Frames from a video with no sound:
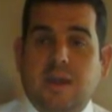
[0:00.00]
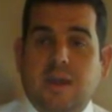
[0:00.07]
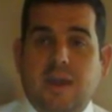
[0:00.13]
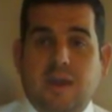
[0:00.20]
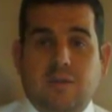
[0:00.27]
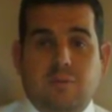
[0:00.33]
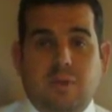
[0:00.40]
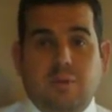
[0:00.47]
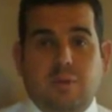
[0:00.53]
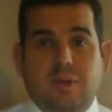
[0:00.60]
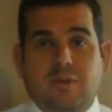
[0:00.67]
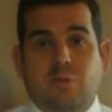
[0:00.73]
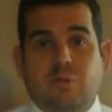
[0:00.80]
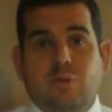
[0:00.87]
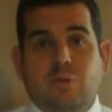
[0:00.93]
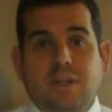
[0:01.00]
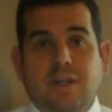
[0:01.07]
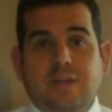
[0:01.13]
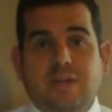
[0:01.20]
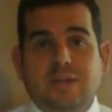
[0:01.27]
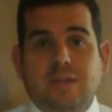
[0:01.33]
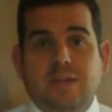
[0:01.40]
and we will look forward
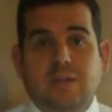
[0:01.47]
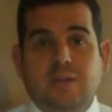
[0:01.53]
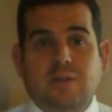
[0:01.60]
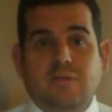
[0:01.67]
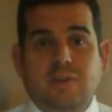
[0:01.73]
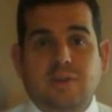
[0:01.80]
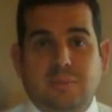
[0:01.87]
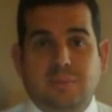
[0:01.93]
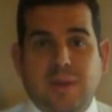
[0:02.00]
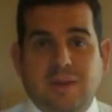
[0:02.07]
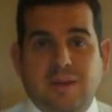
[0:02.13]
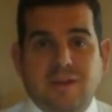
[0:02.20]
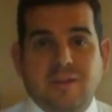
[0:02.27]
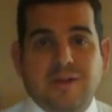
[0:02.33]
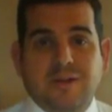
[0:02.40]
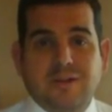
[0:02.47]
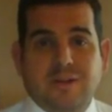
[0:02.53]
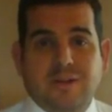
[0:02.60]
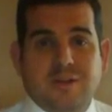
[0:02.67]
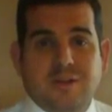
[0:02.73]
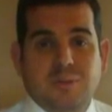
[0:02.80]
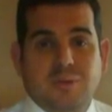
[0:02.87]
to seeing your feedback on the
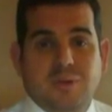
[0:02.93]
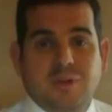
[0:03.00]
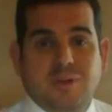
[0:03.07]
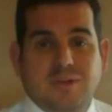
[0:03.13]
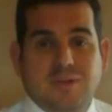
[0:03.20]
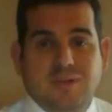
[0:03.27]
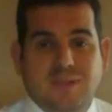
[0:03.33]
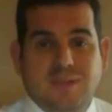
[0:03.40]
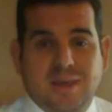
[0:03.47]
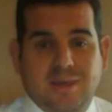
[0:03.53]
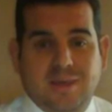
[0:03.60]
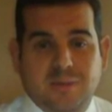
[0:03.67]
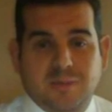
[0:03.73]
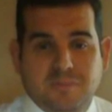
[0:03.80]
discussion board. Thank you.